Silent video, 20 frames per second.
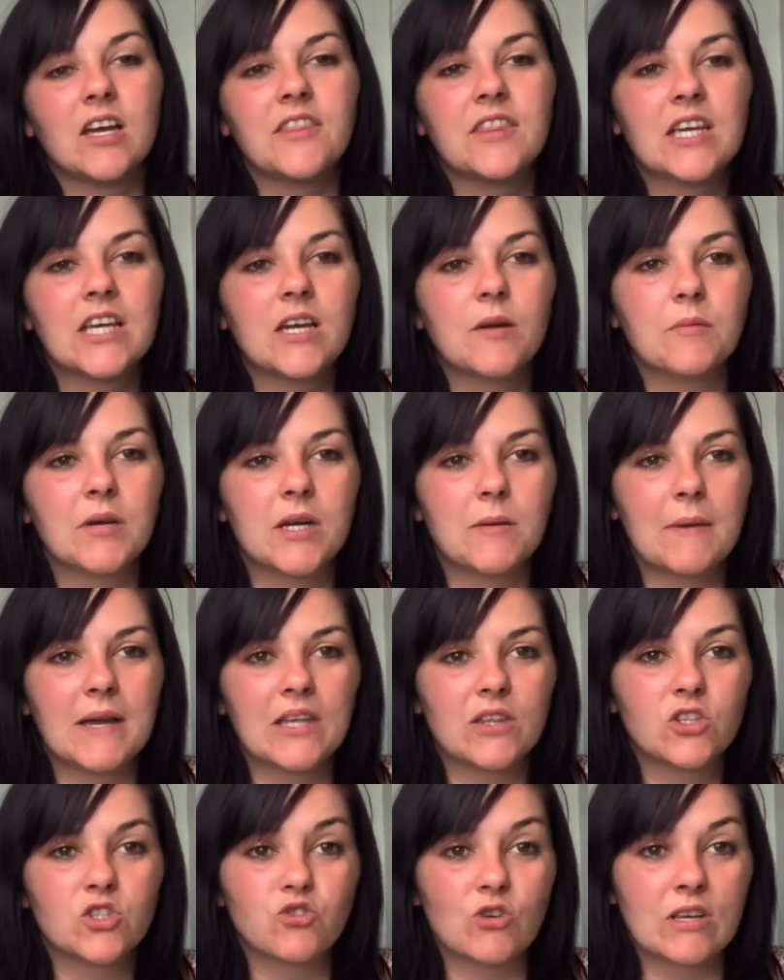I think I'm going to
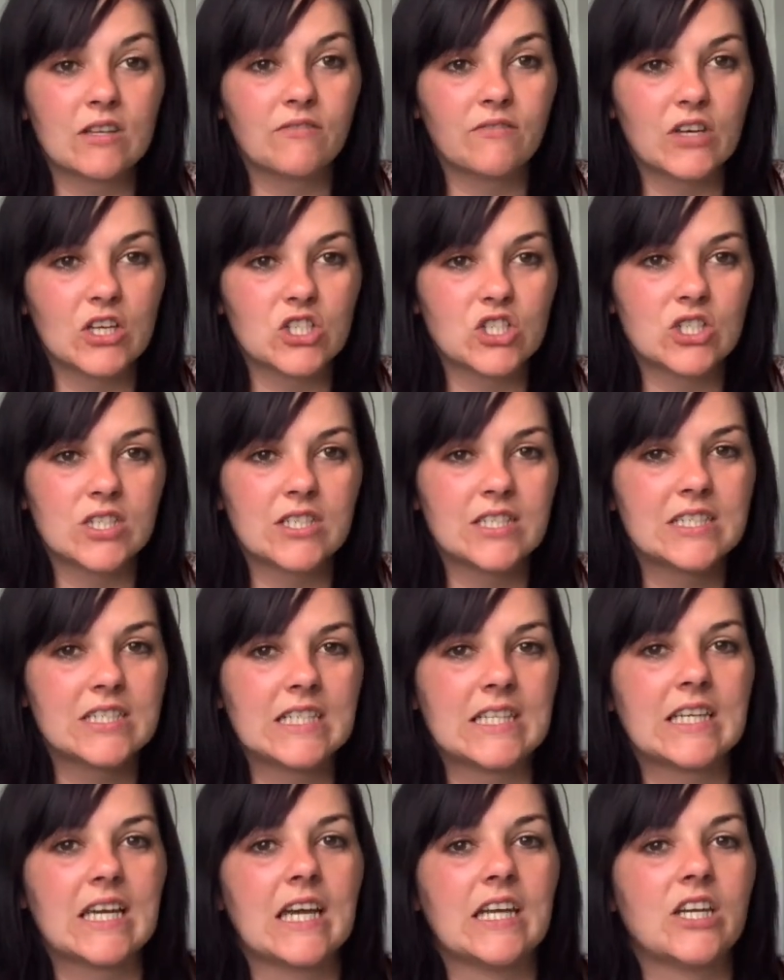make the dress version. I
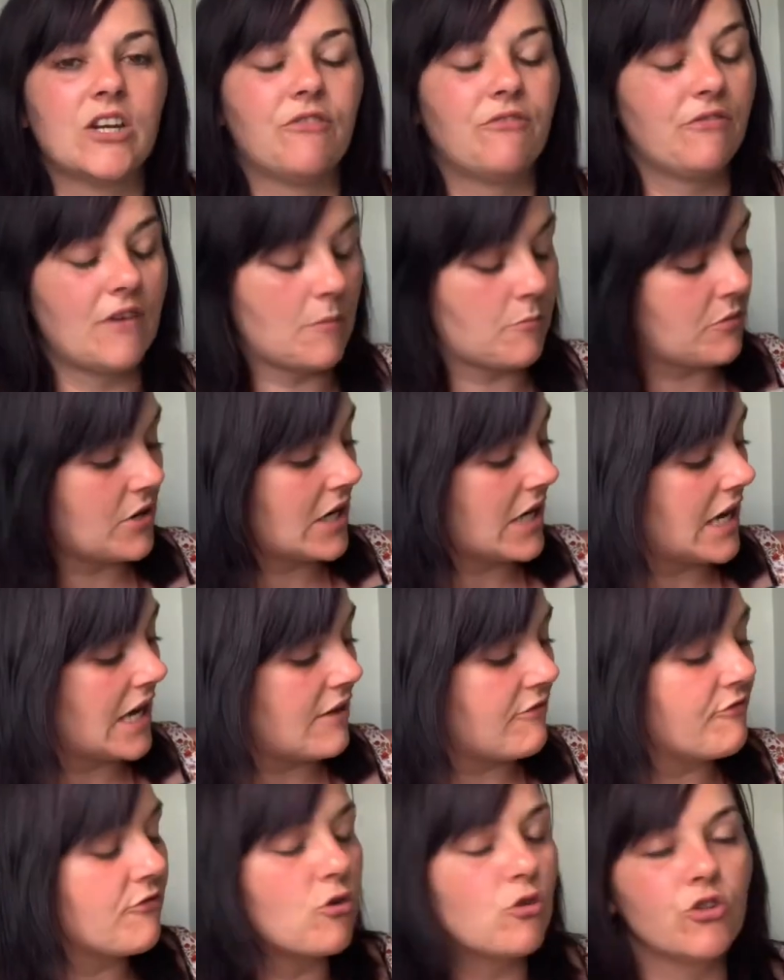did get enough fabric
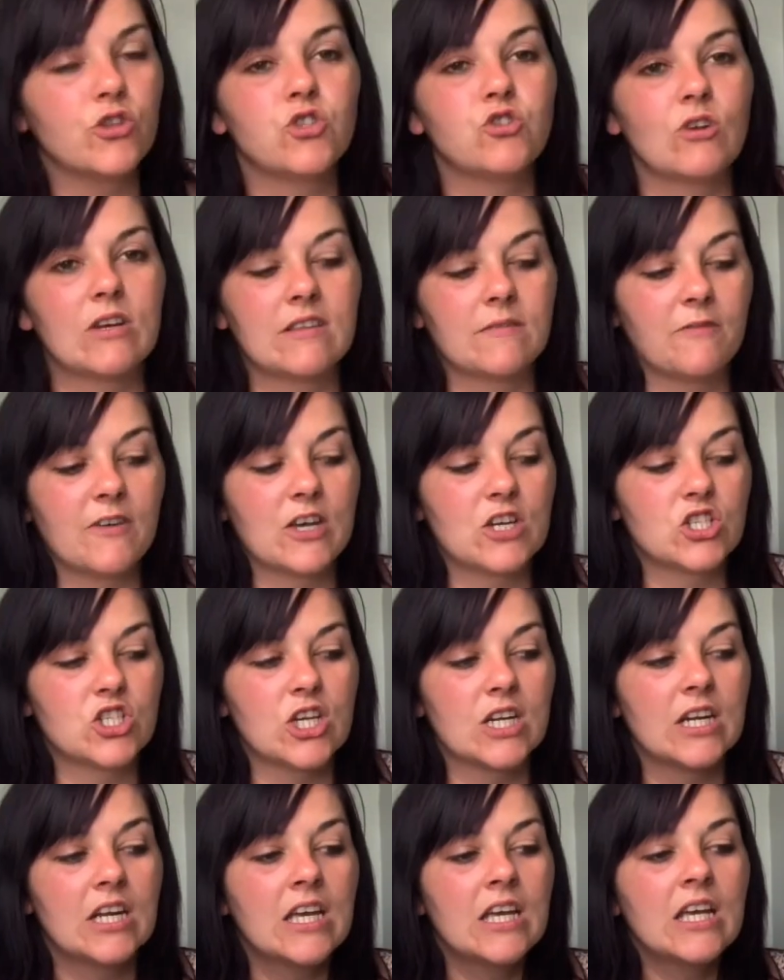here for the dress
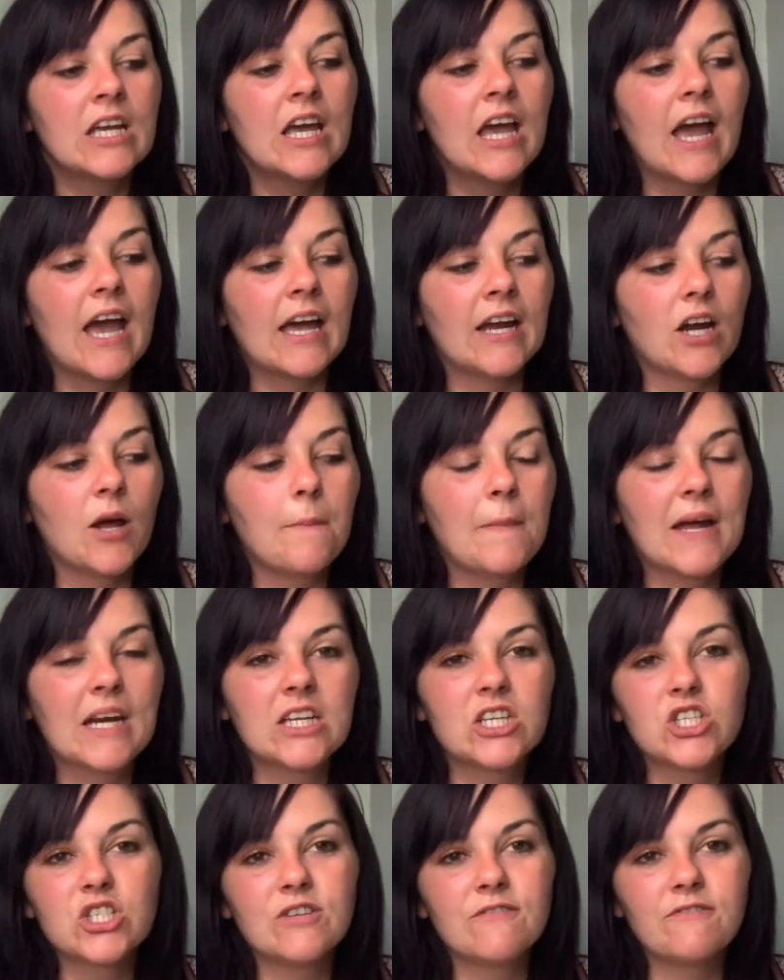version, and I
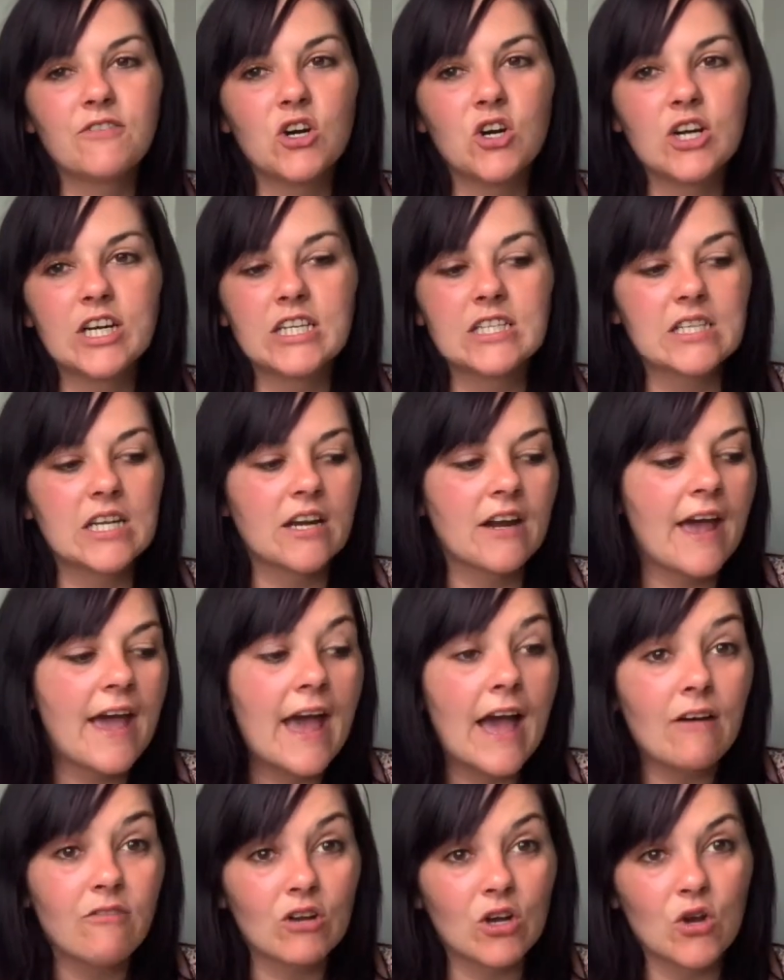managed to find, and I
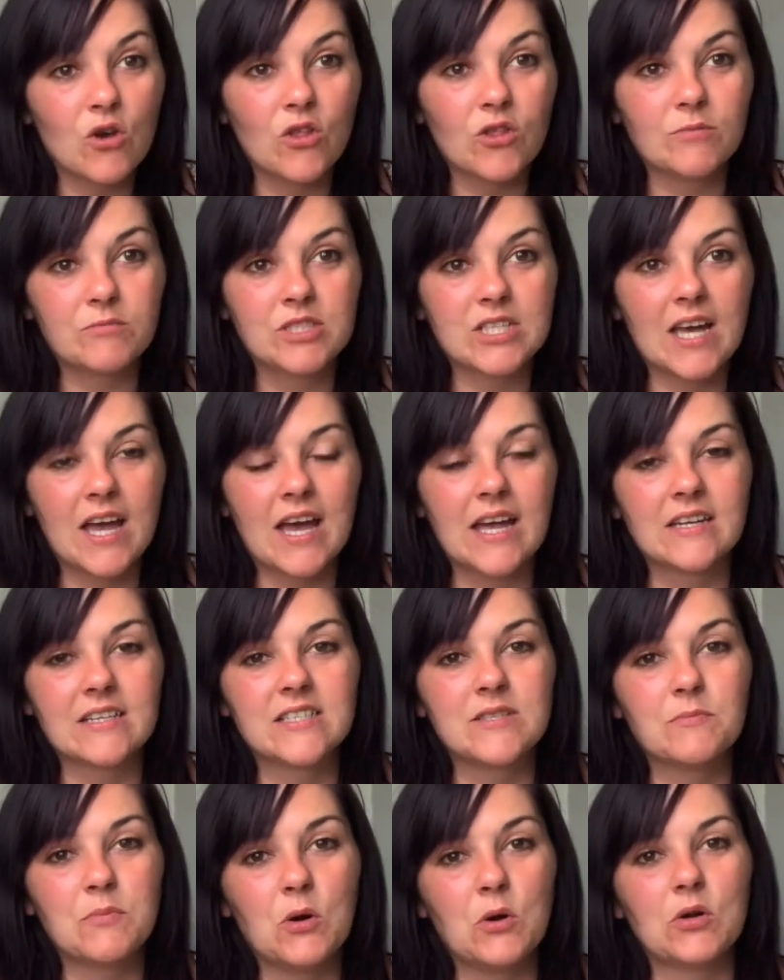haven't got them to
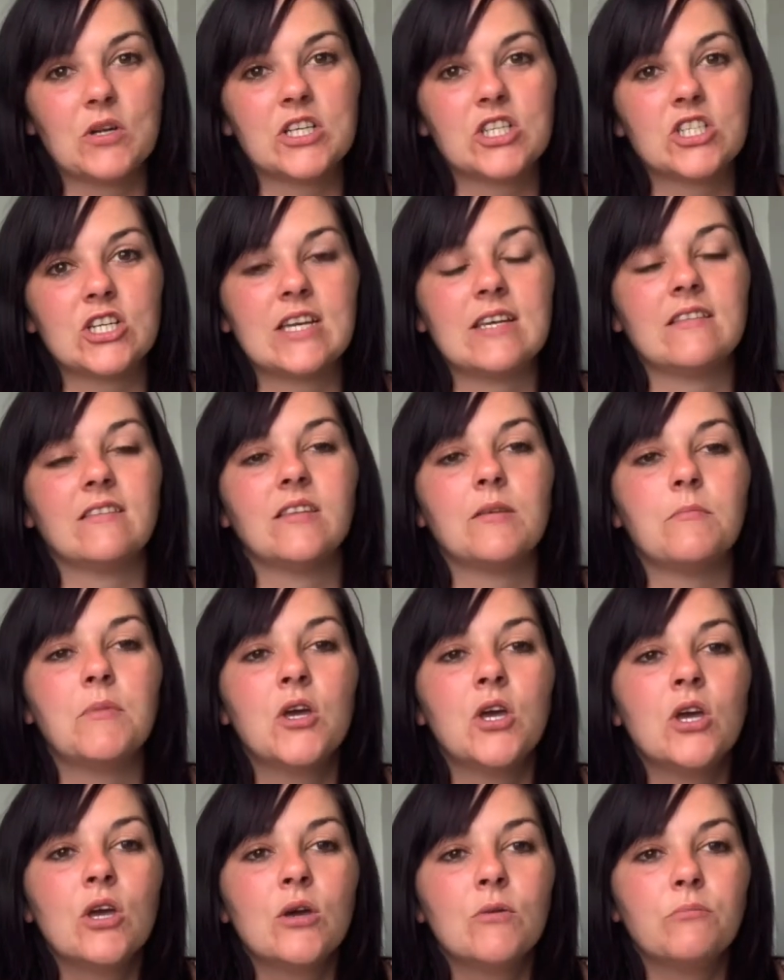hand, apologies, some
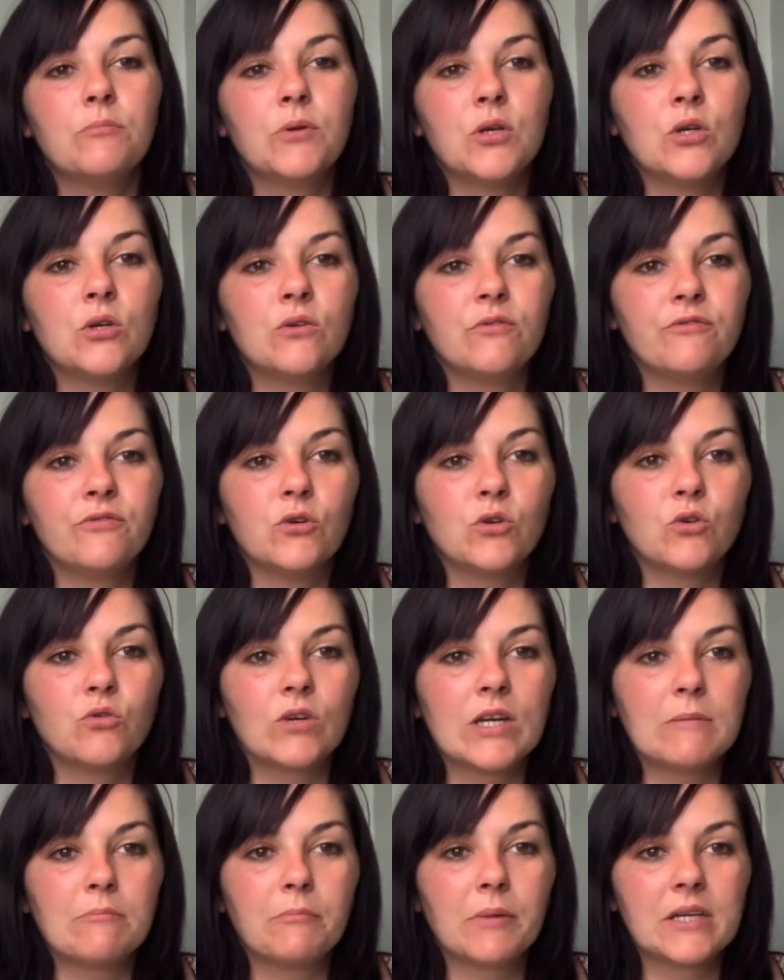beautiful
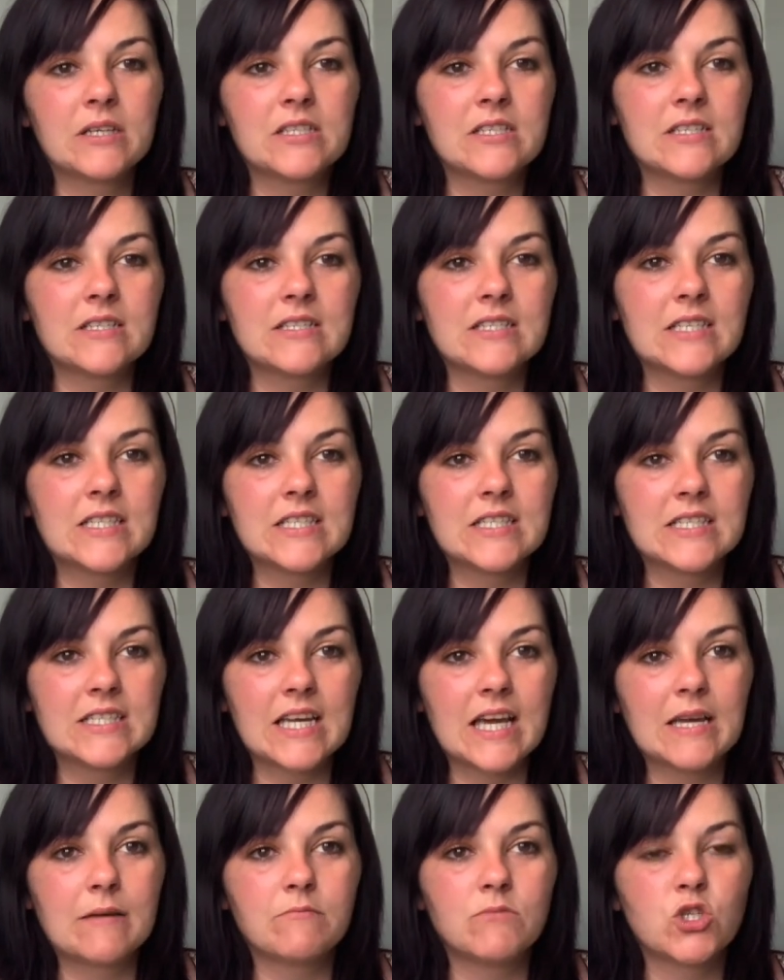green buttons in the
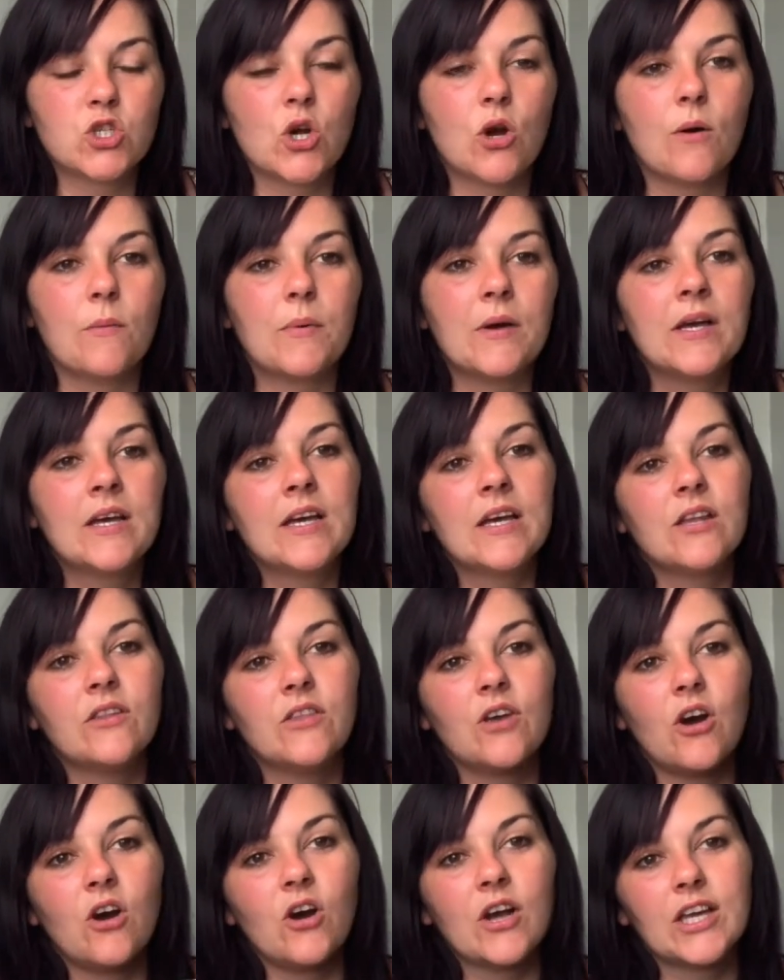same shop
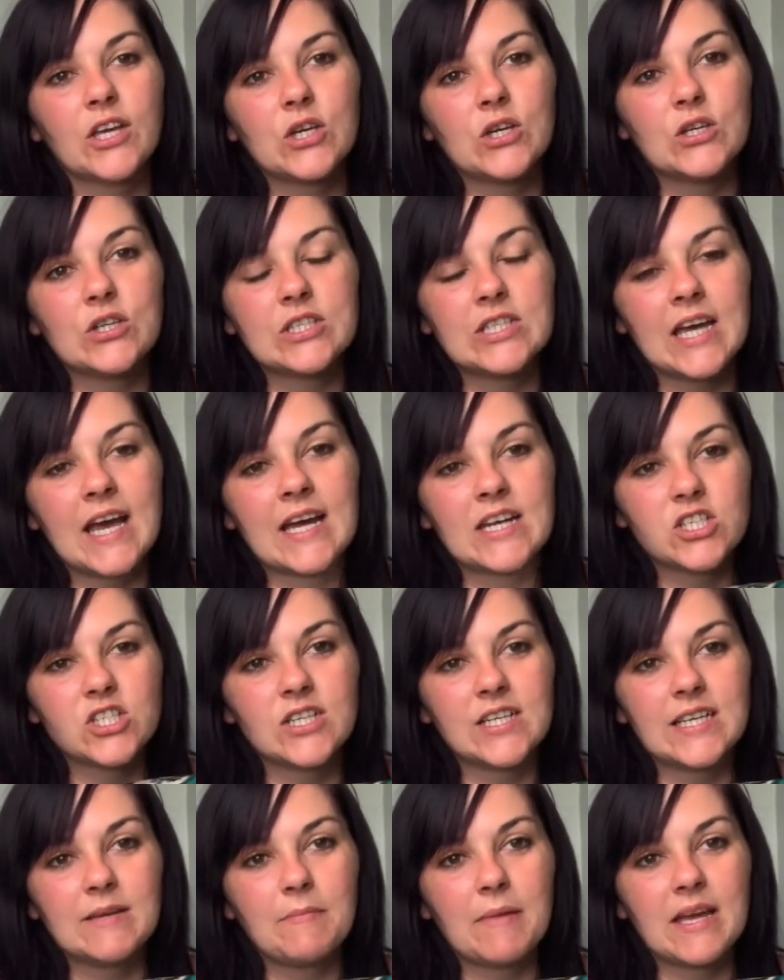that I could
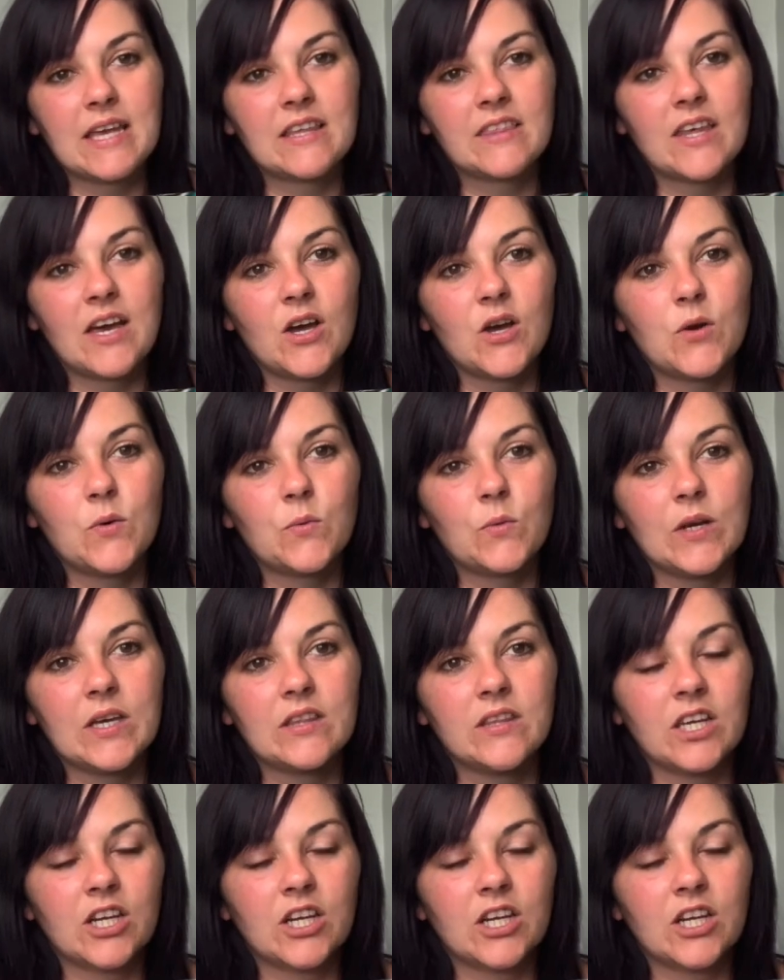actually make that up with.